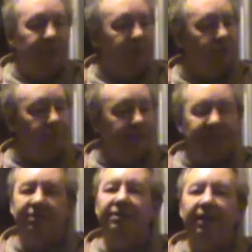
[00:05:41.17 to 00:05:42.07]
So
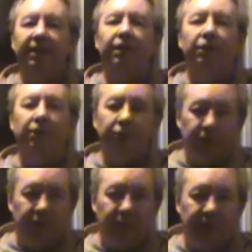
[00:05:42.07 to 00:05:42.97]
let's take a
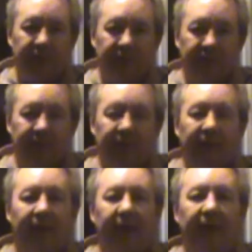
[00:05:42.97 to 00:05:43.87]
look
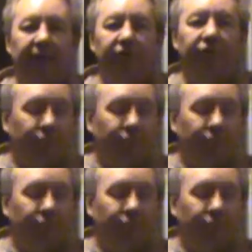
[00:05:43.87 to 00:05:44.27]
at